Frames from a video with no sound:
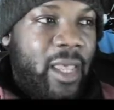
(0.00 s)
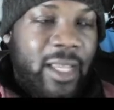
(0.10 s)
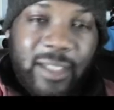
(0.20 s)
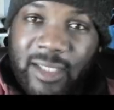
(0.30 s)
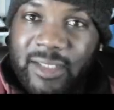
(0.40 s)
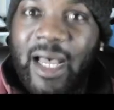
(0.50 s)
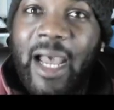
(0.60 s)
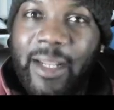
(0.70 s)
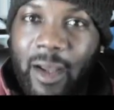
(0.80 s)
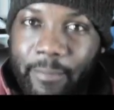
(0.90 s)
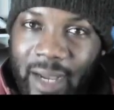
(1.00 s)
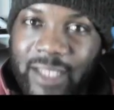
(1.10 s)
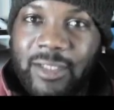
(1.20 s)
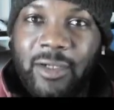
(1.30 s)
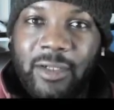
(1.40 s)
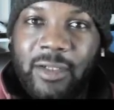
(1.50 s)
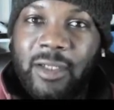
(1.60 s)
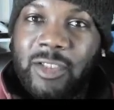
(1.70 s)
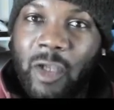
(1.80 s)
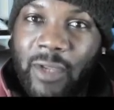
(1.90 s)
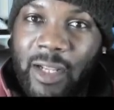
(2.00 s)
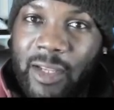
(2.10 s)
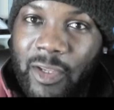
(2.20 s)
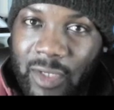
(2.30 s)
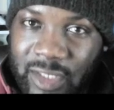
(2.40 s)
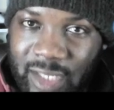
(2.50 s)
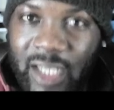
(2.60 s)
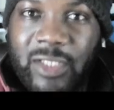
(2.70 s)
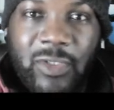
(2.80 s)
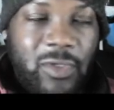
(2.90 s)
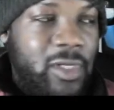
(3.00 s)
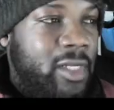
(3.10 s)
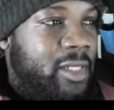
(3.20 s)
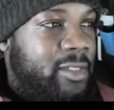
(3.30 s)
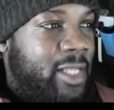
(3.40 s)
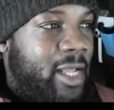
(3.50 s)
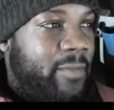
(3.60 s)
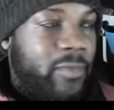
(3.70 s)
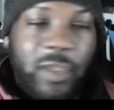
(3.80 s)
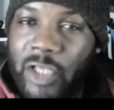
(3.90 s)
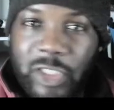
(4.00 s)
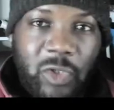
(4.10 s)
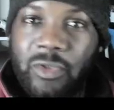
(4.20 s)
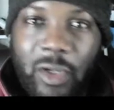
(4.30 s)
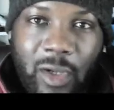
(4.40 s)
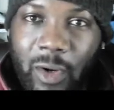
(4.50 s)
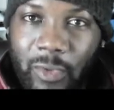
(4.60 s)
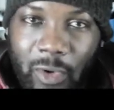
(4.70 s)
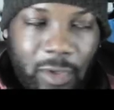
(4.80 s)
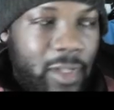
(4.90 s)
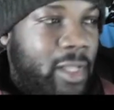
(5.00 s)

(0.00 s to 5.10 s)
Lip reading: design, a pattern, something that you can stick to, then you should not go wrong.